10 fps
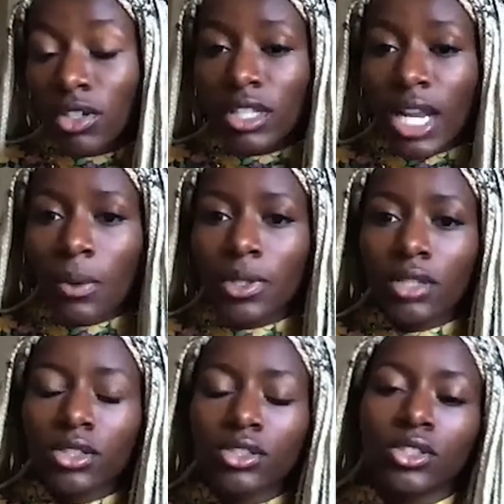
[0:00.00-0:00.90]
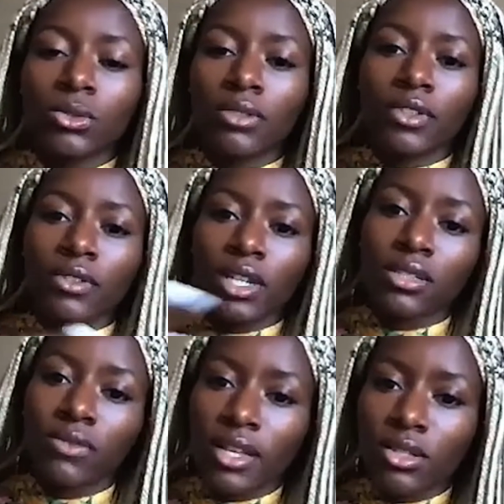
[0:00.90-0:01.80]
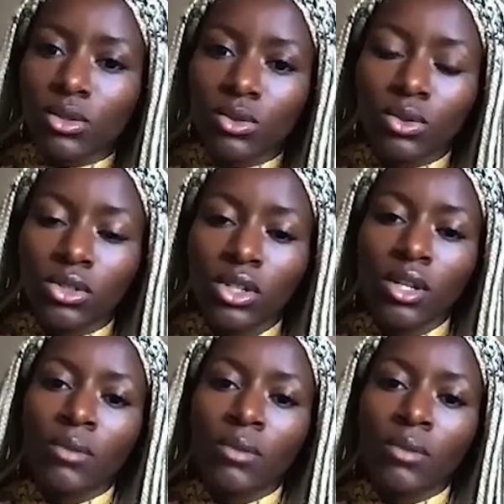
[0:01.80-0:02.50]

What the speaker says: and then I went on to do it for the rest of high school,